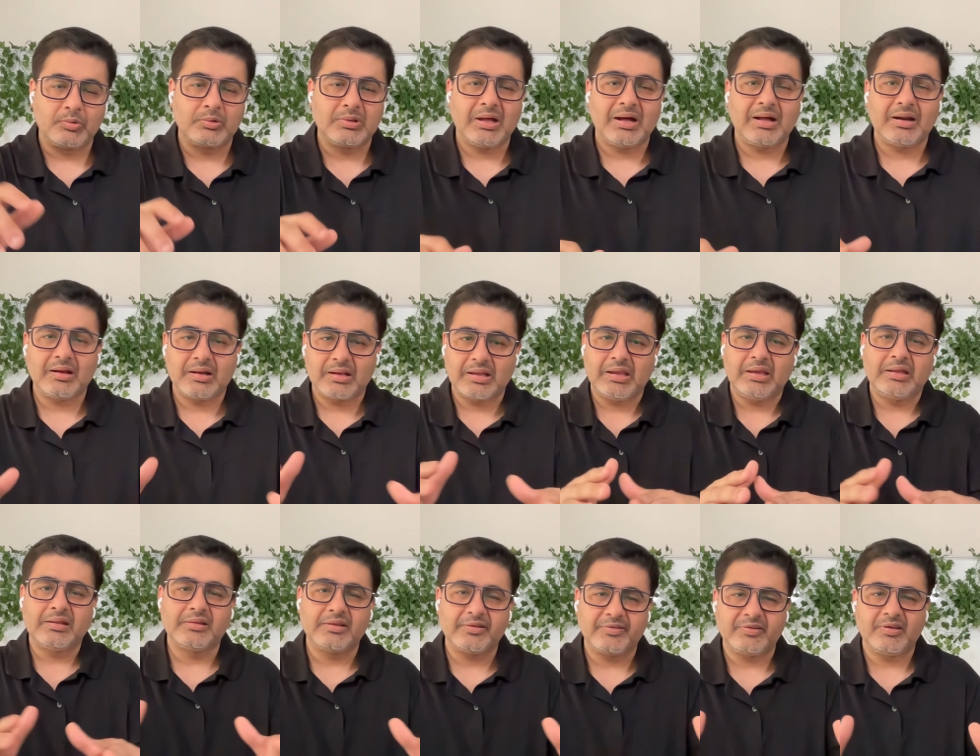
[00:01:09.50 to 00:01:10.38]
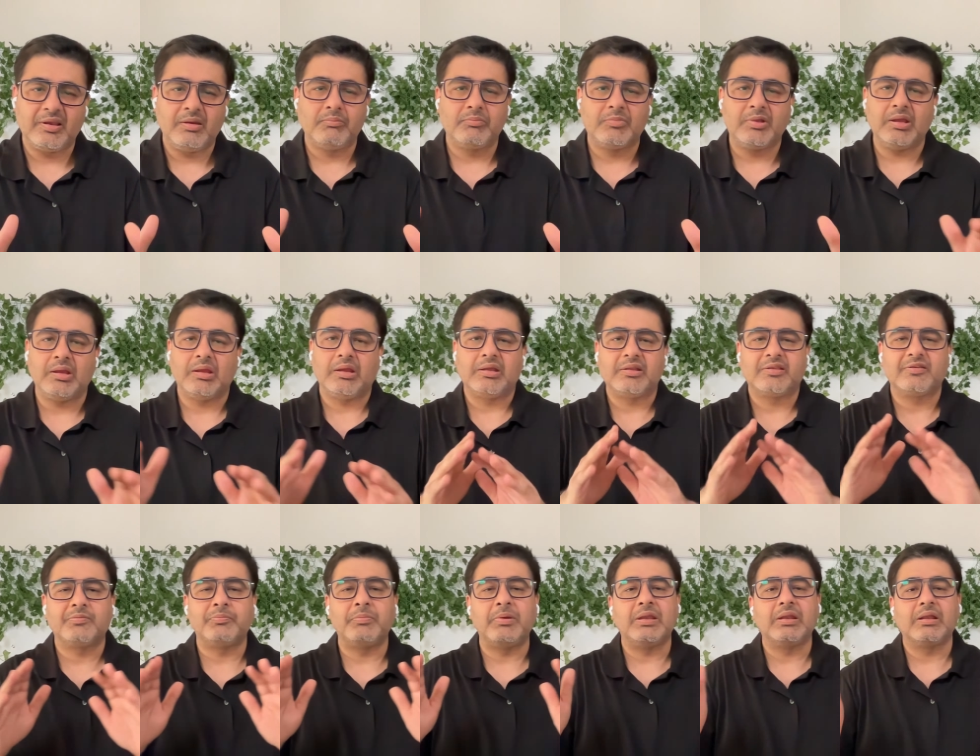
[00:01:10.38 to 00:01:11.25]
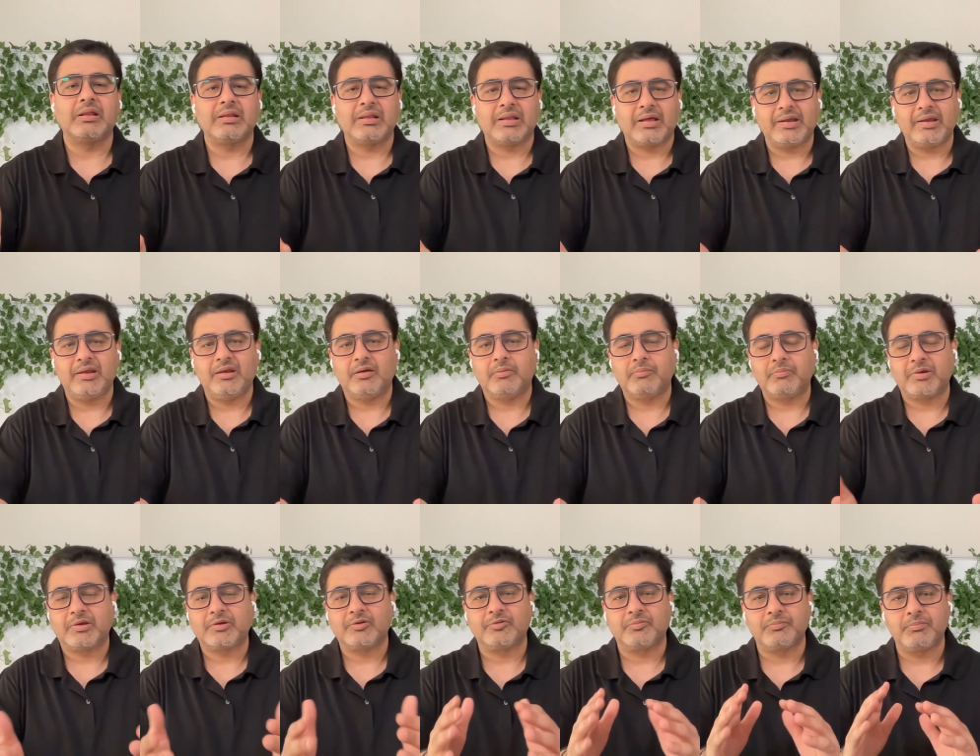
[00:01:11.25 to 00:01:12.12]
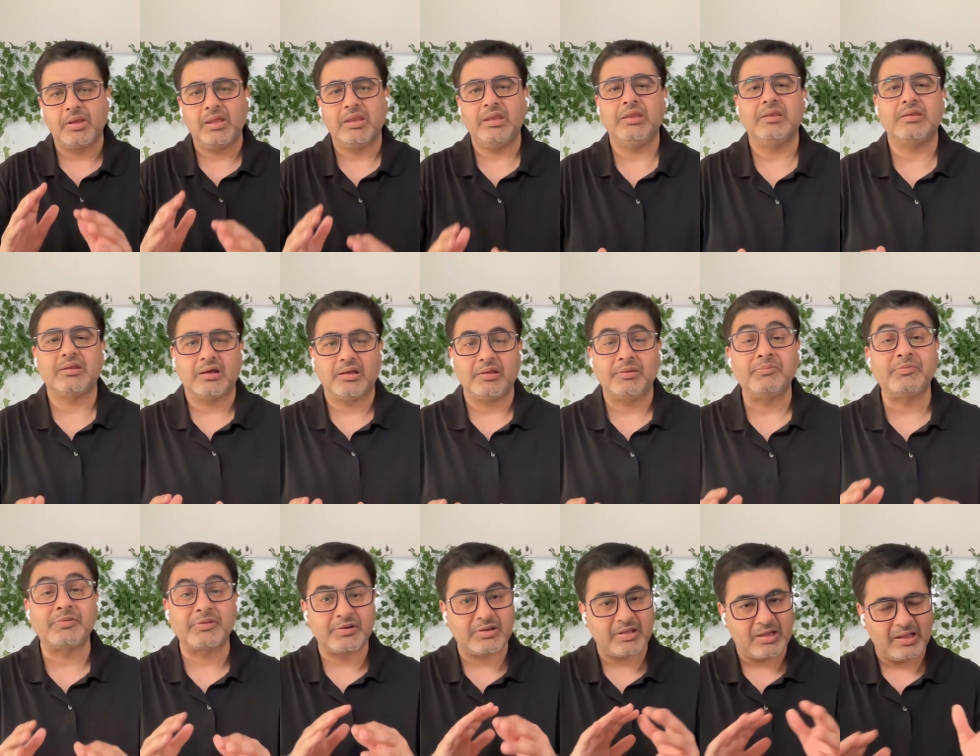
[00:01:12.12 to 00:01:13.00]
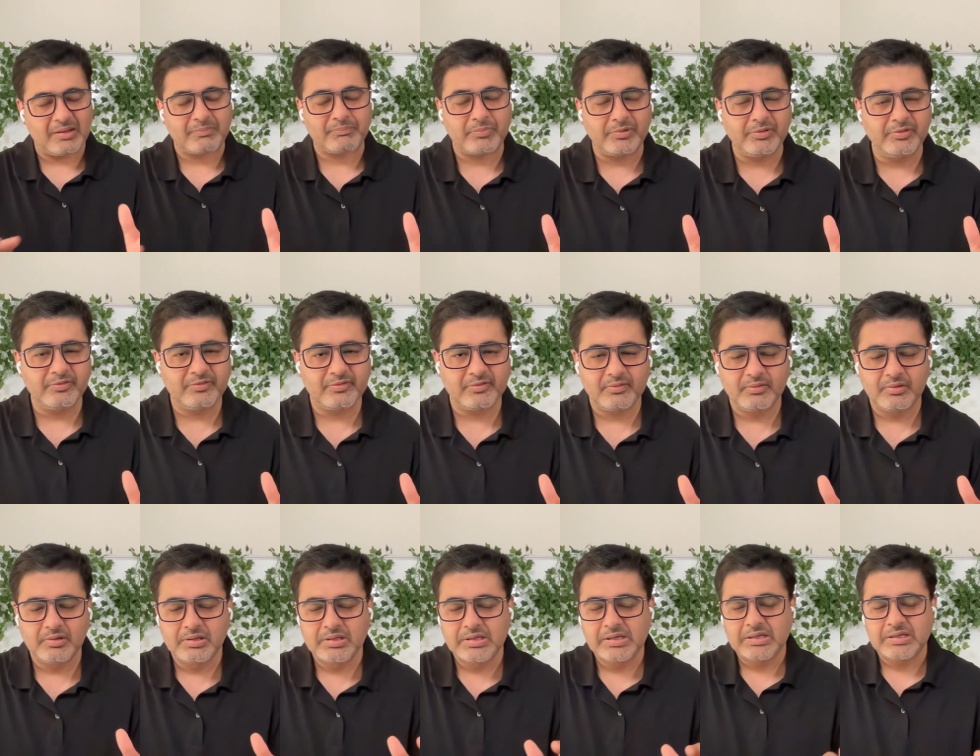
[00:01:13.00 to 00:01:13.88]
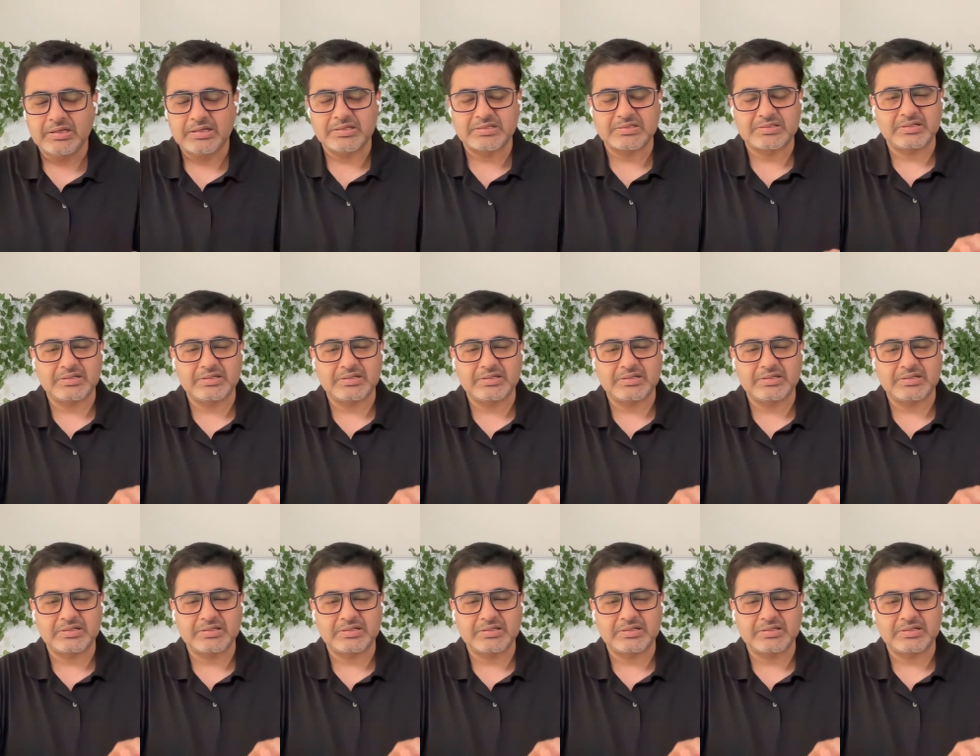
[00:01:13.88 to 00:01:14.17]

So that again, the same thing, it's been aligned because many times it happens